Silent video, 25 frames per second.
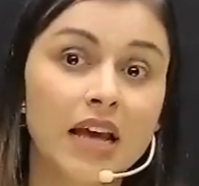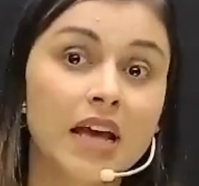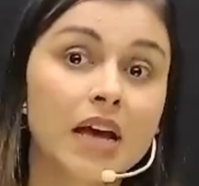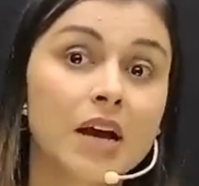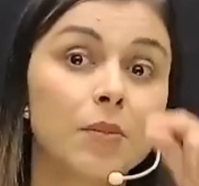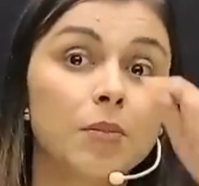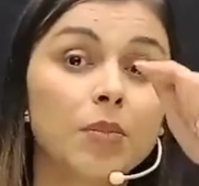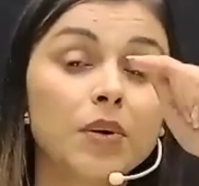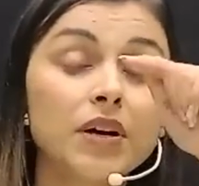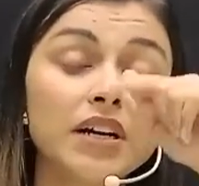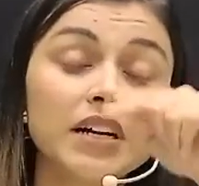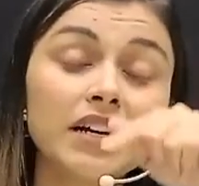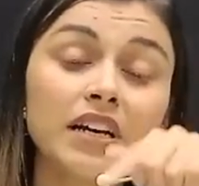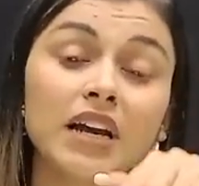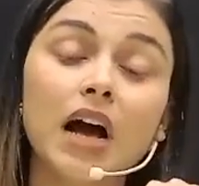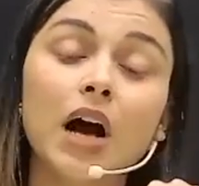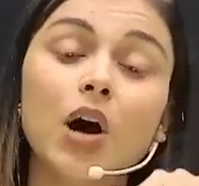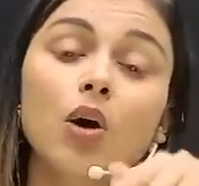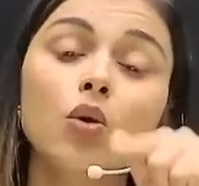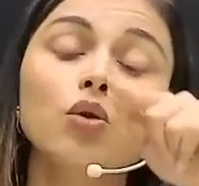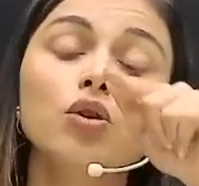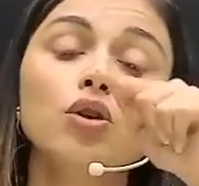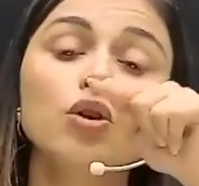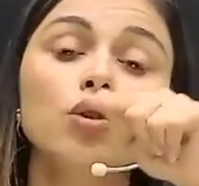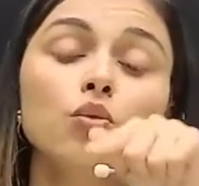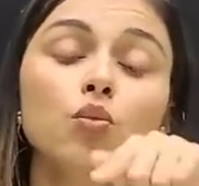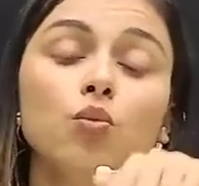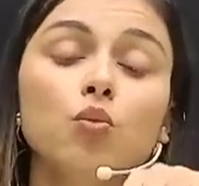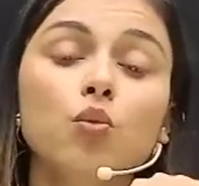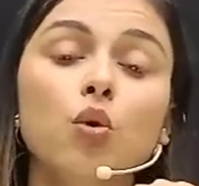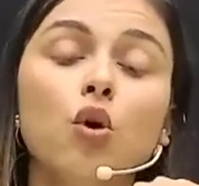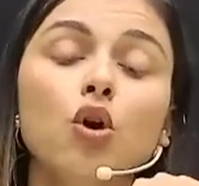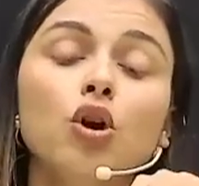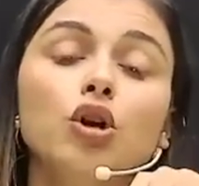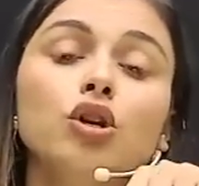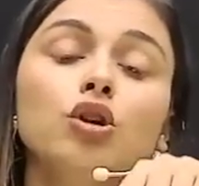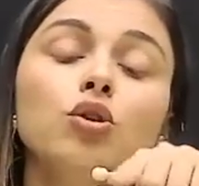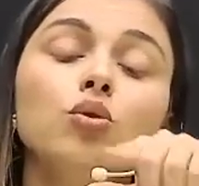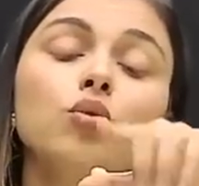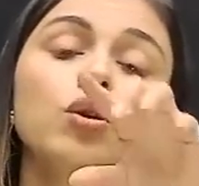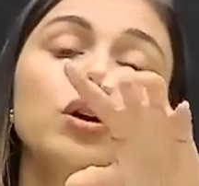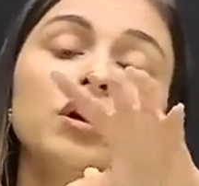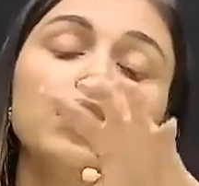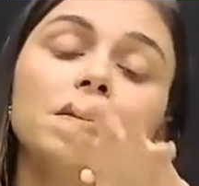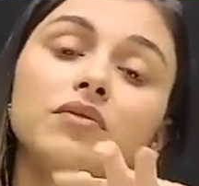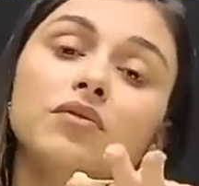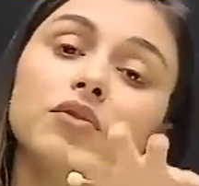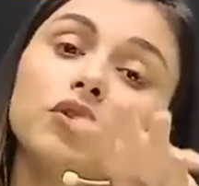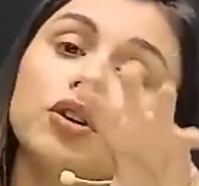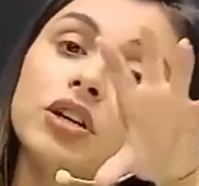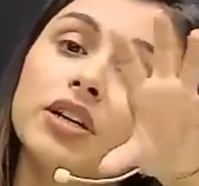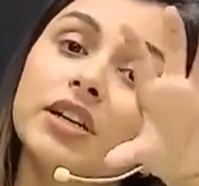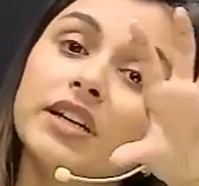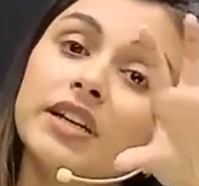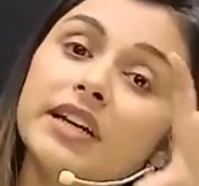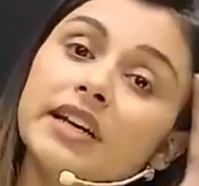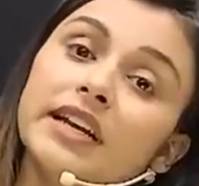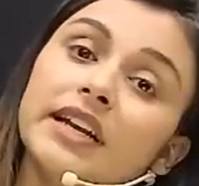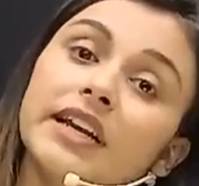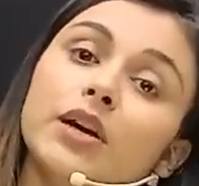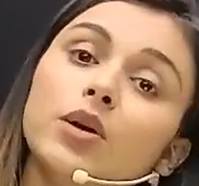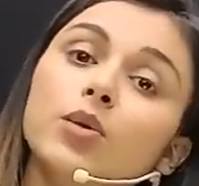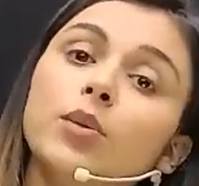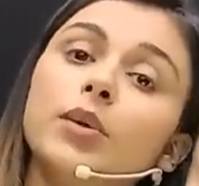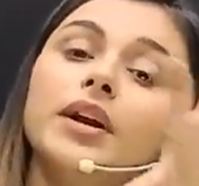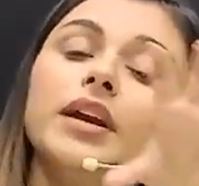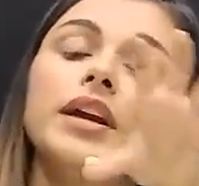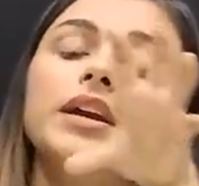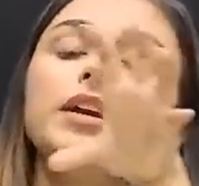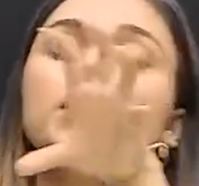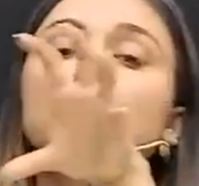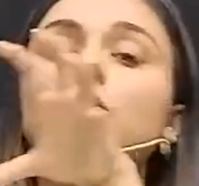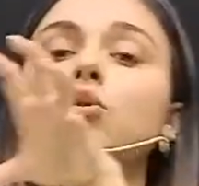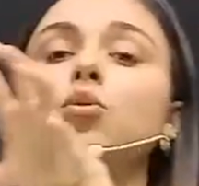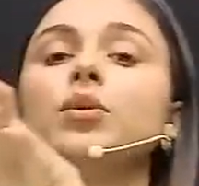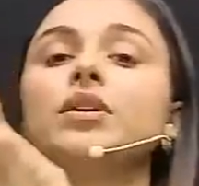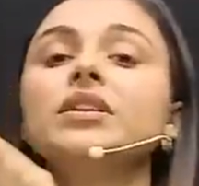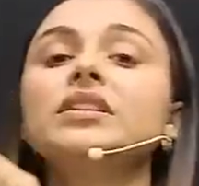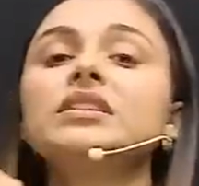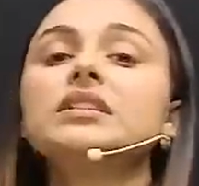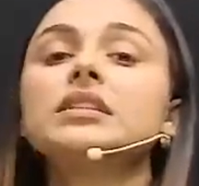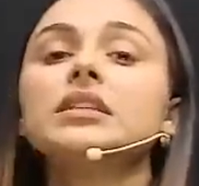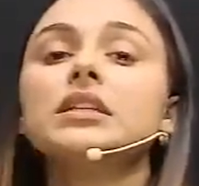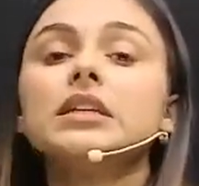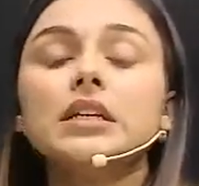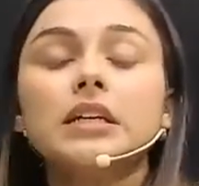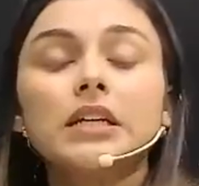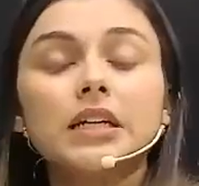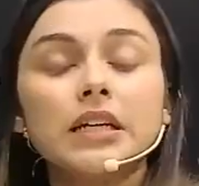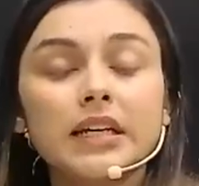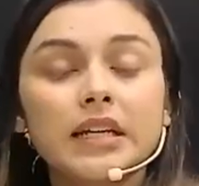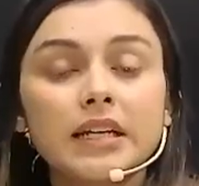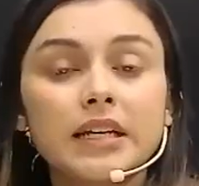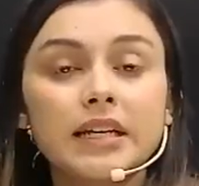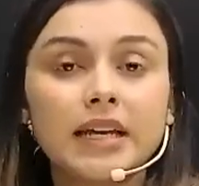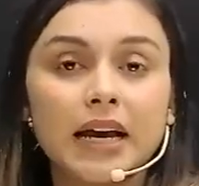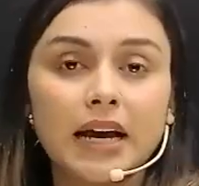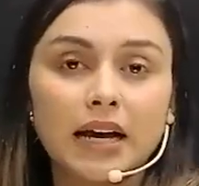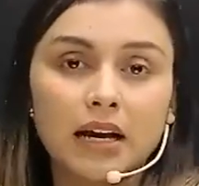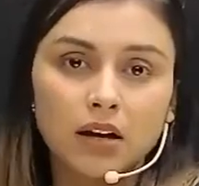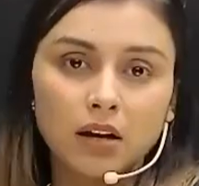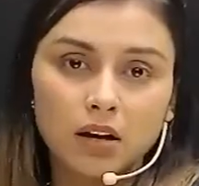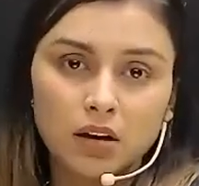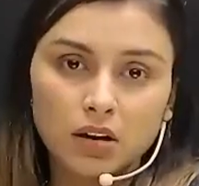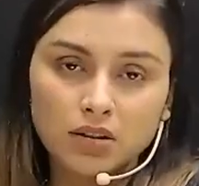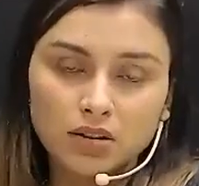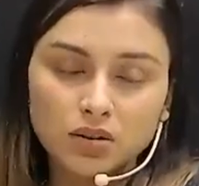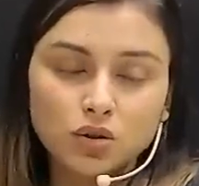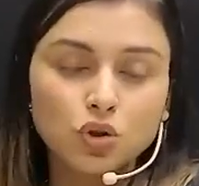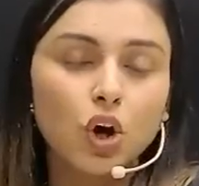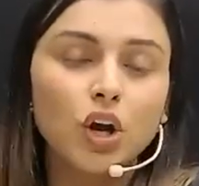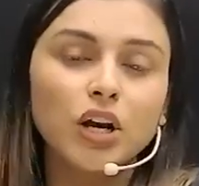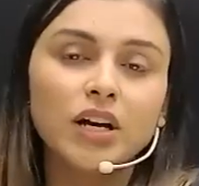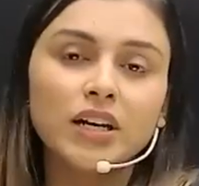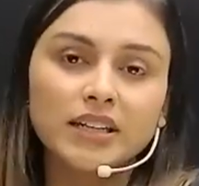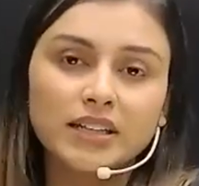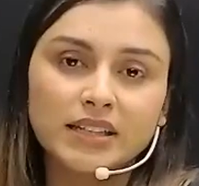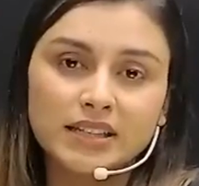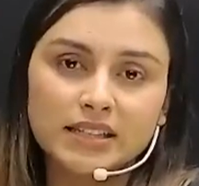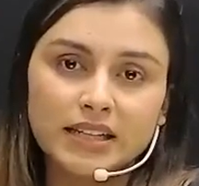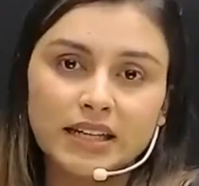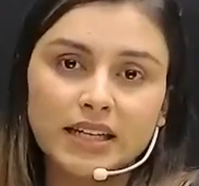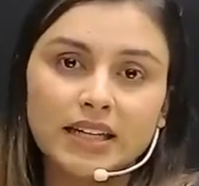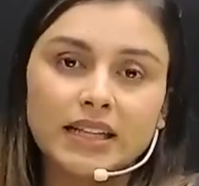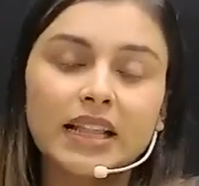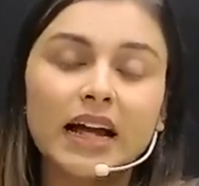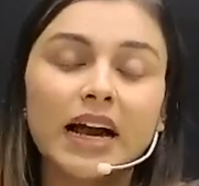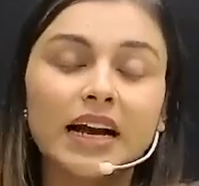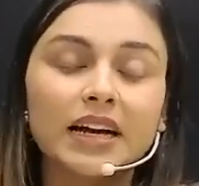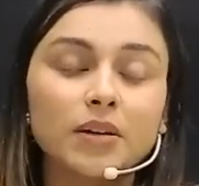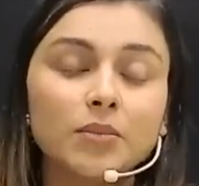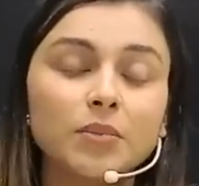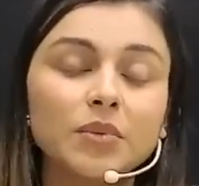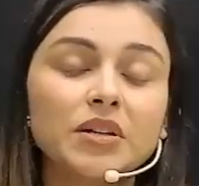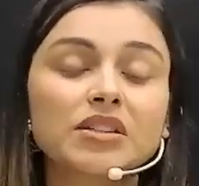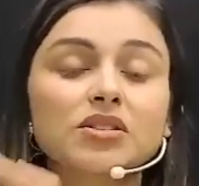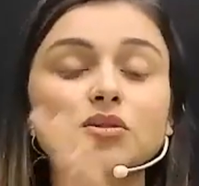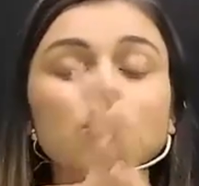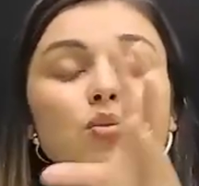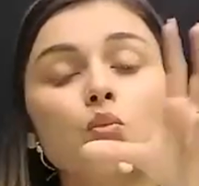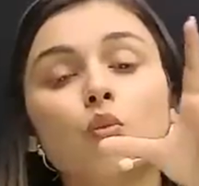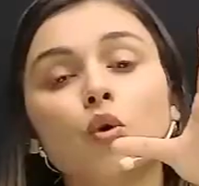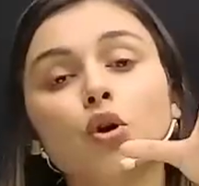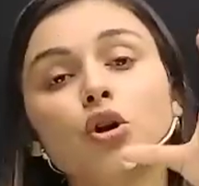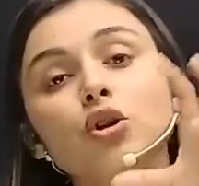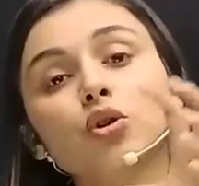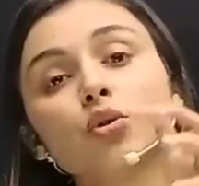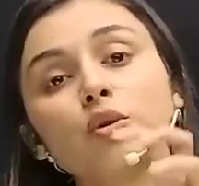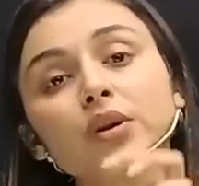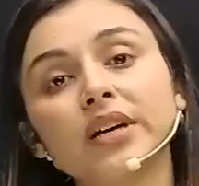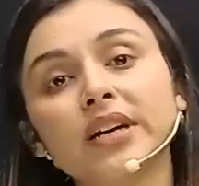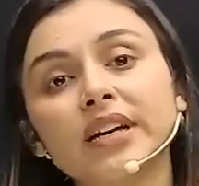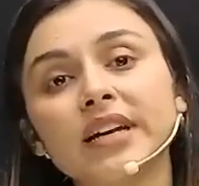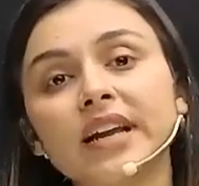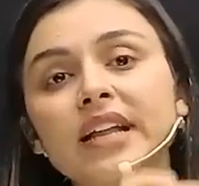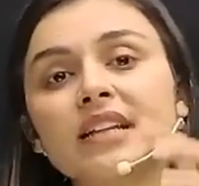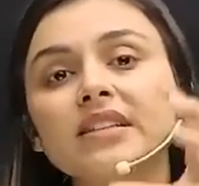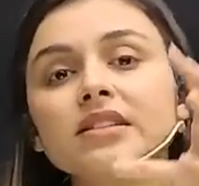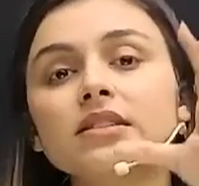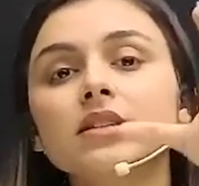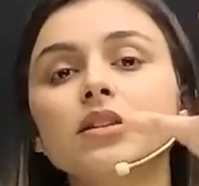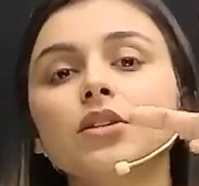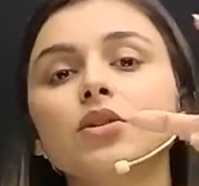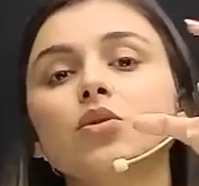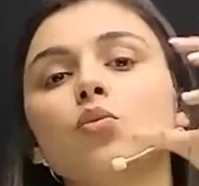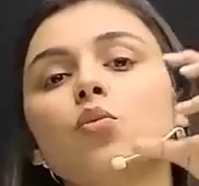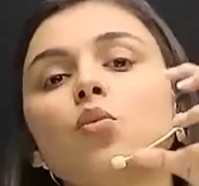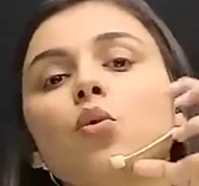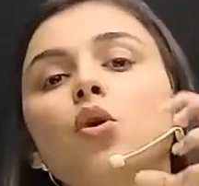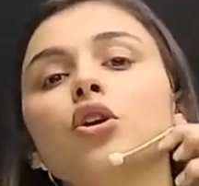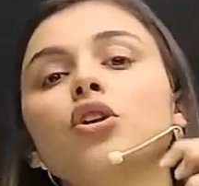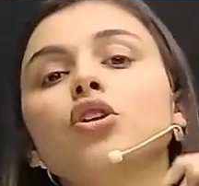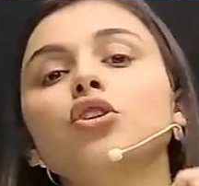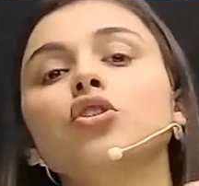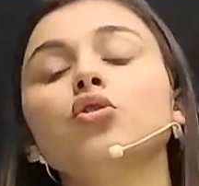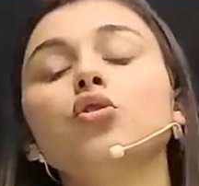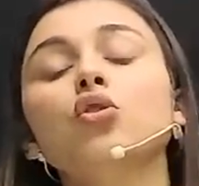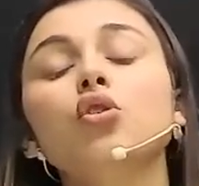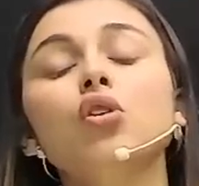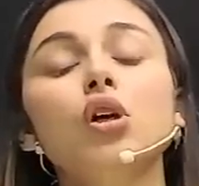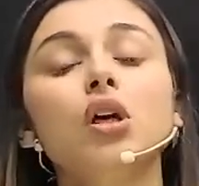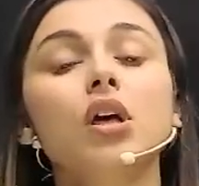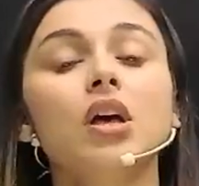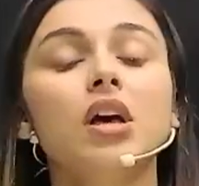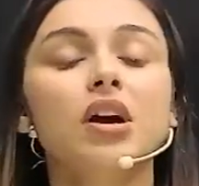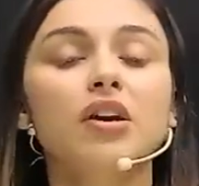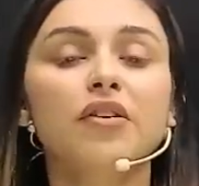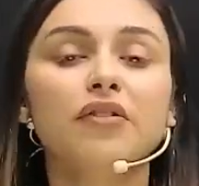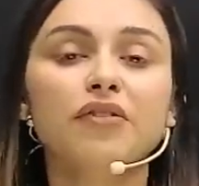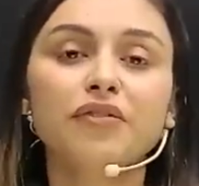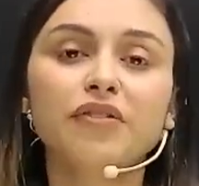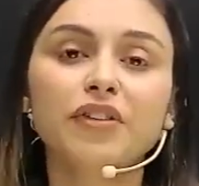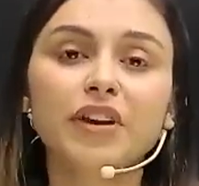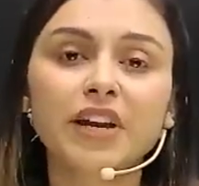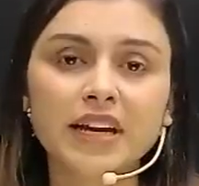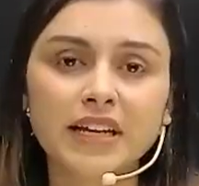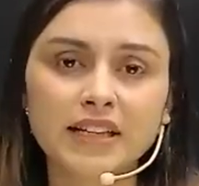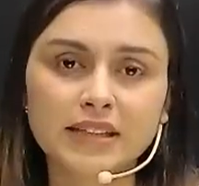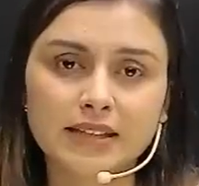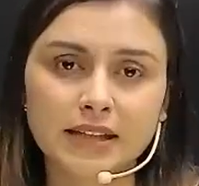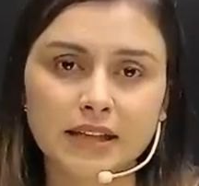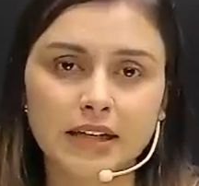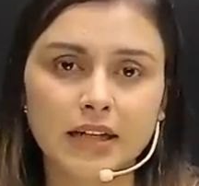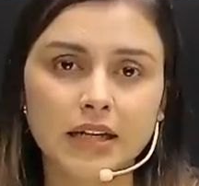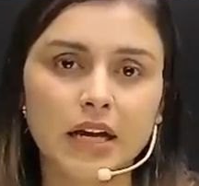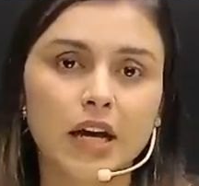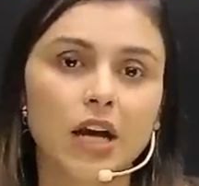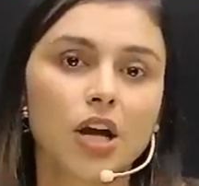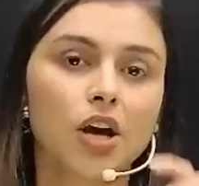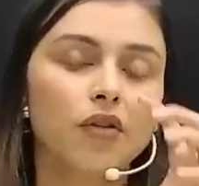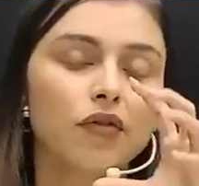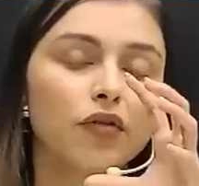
But now you want to convert a liquid into its uh, solid state. That means you want to condense it, you want to freeze it.